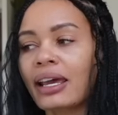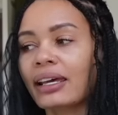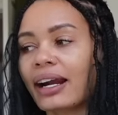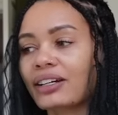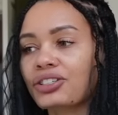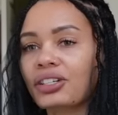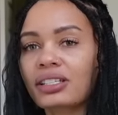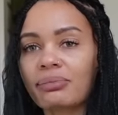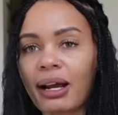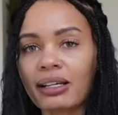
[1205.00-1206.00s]
It actually
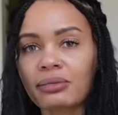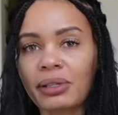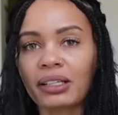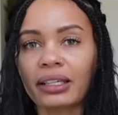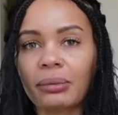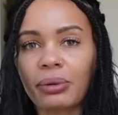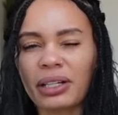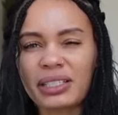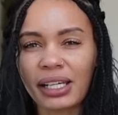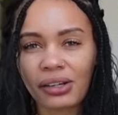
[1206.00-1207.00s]
inspires me to like
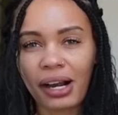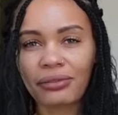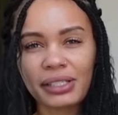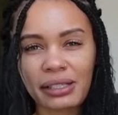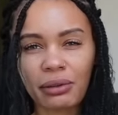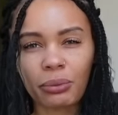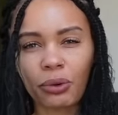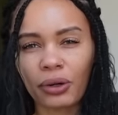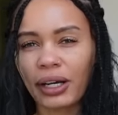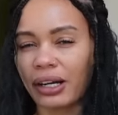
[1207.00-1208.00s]
put together outfits even
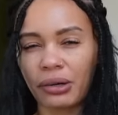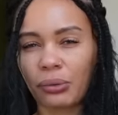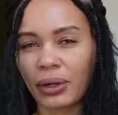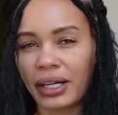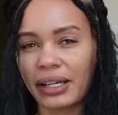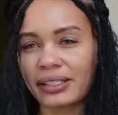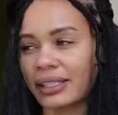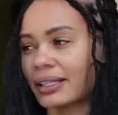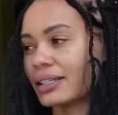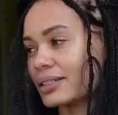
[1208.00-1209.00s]
more. I don't know what it is. I
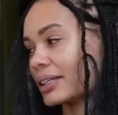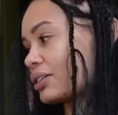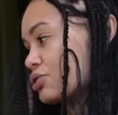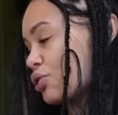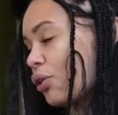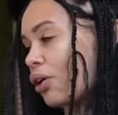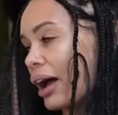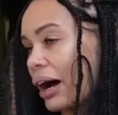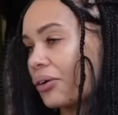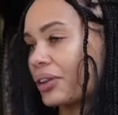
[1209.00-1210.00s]
think it's because like they're just all
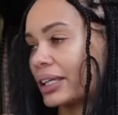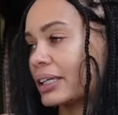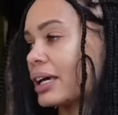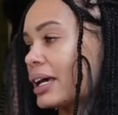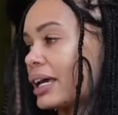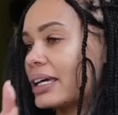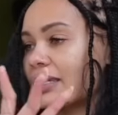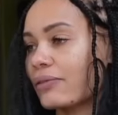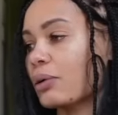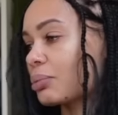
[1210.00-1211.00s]
out like in
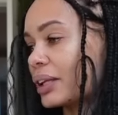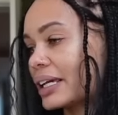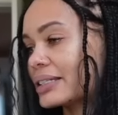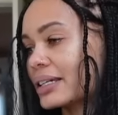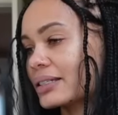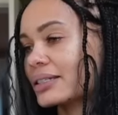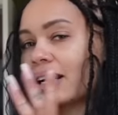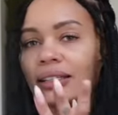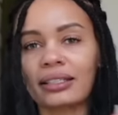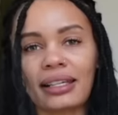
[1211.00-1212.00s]
different places. It's not this.